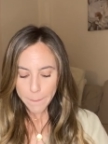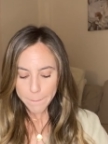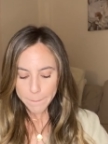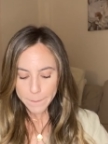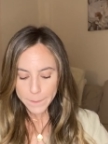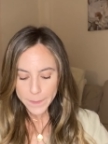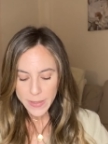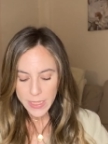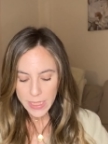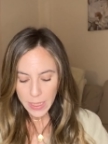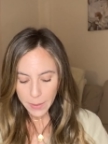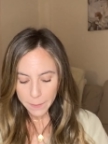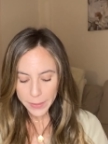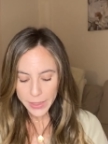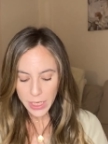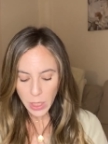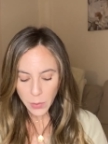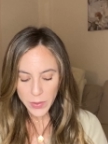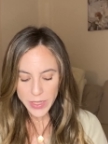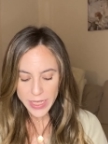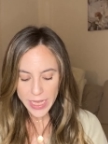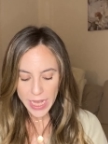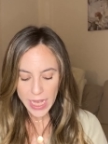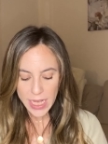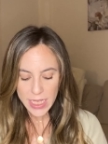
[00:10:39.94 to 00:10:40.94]
Somebody
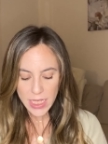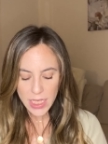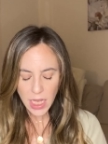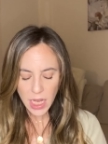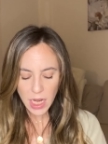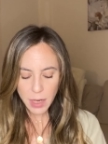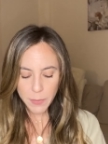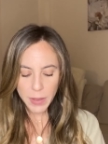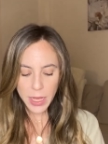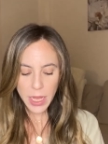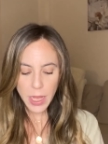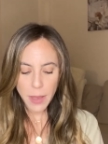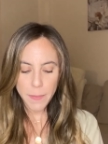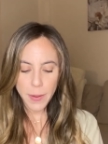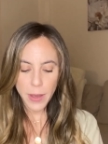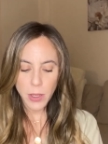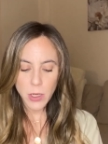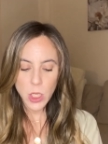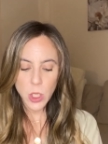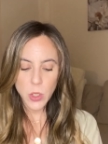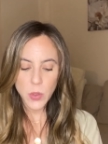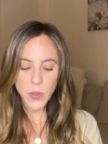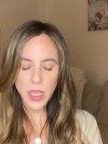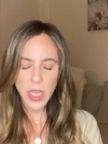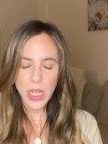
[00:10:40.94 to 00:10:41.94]
was asking me
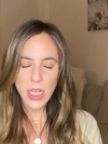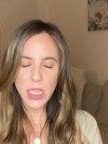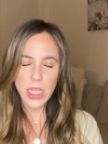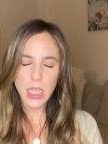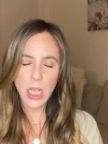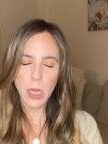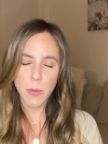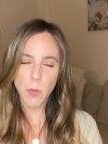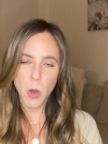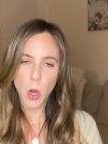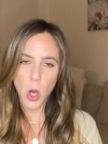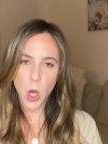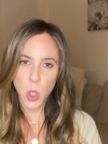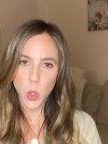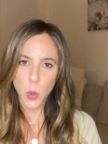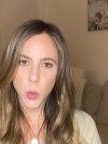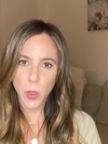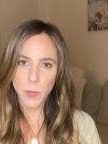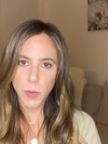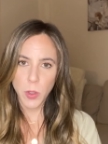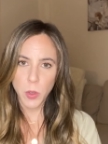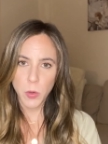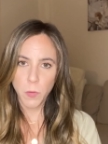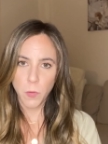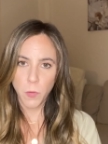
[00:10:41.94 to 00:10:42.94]
about using some
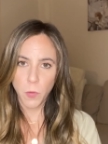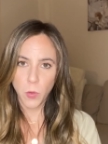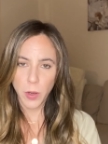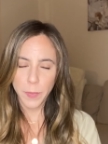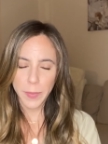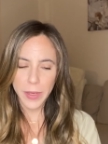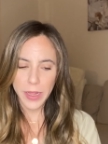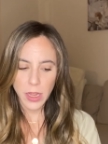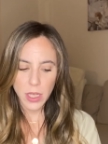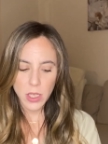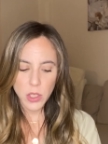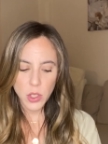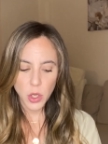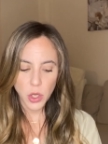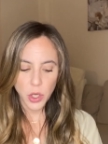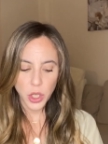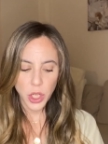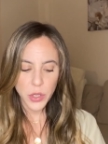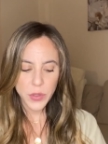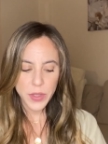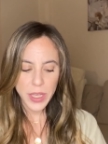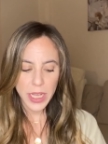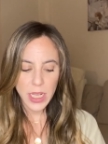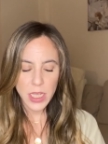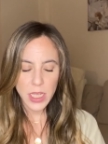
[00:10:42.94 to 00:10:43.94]
autoimmune formulas or
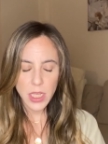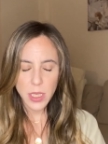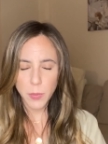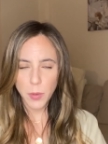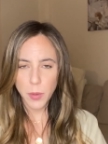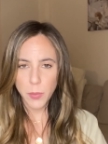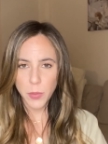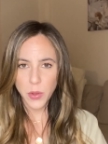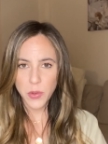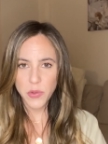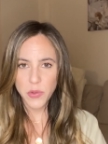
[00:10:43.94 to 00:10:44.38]
using some immune